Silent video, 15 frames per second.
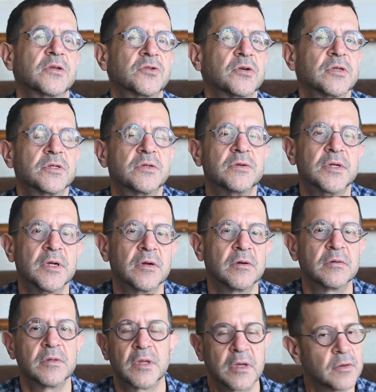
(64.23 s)
the choice too
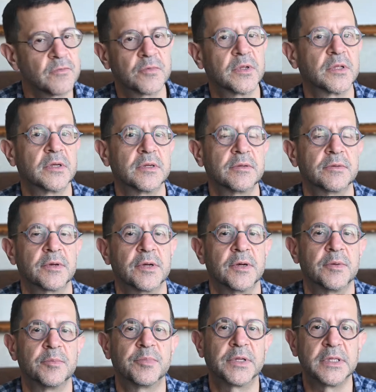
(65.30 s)
narrow. I'm really
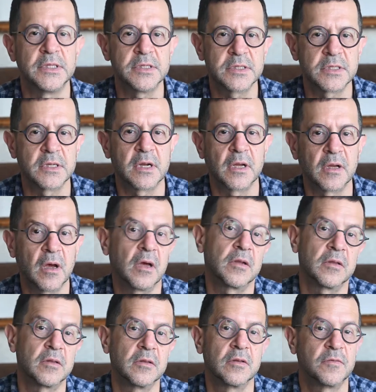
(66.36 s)
pleased that I
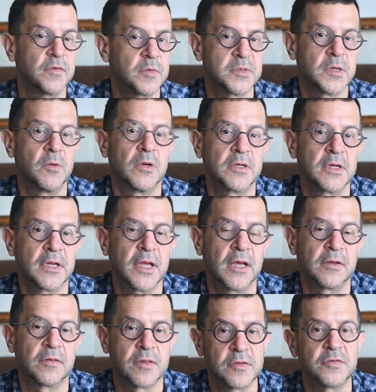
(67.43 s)
got the films I wanted to
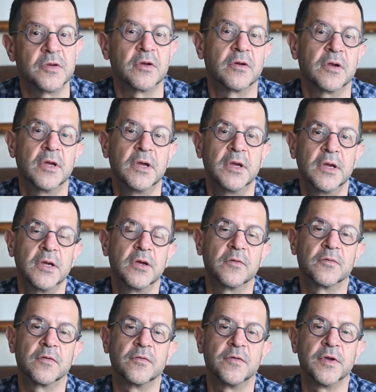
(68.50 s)
get this year here
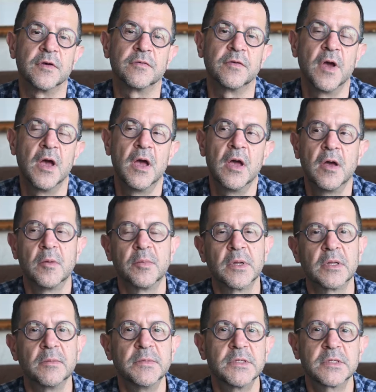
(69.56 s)
for VIFF.
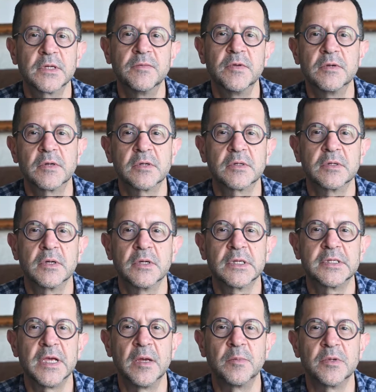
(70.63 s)
But let me just give you
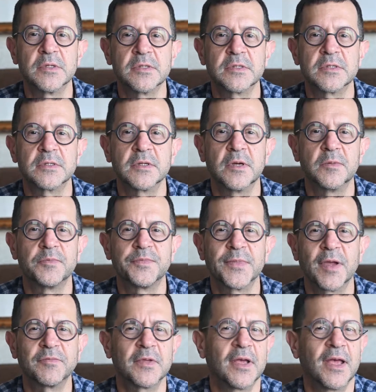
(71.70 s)
examples. I
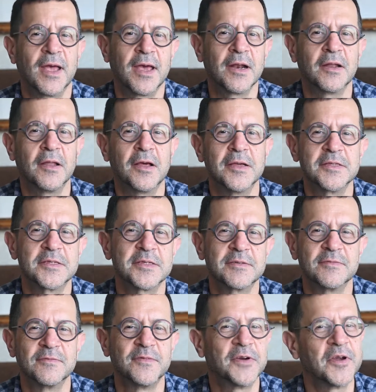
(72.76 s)
have to analyze
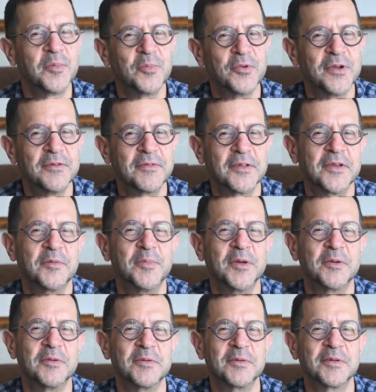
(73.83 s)
very briefly a
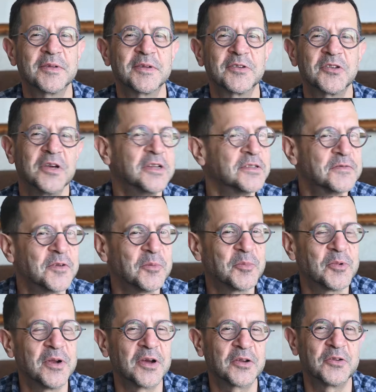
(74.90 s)
bit Chinese film
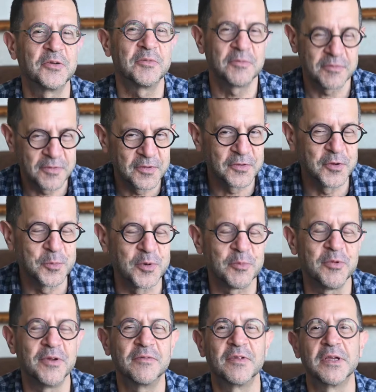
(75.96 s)
production, super
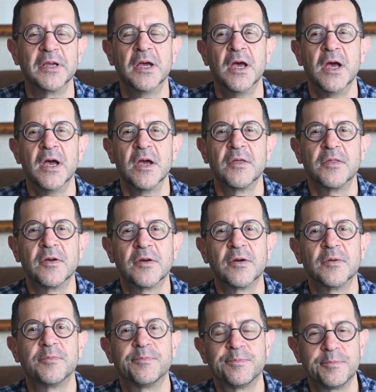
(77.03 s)
briefly. There
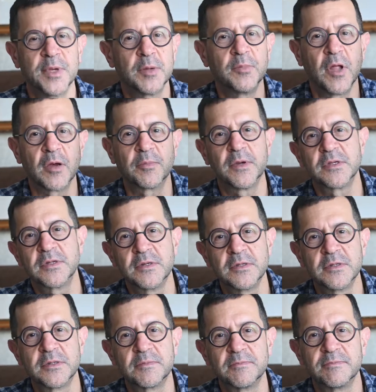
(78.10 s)
are big
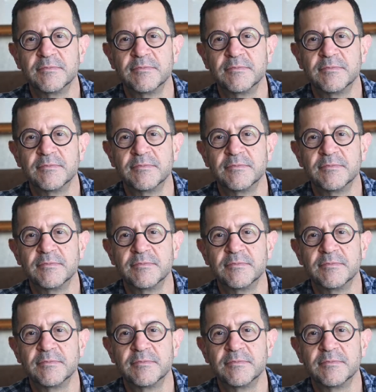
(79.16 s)
blockbusters,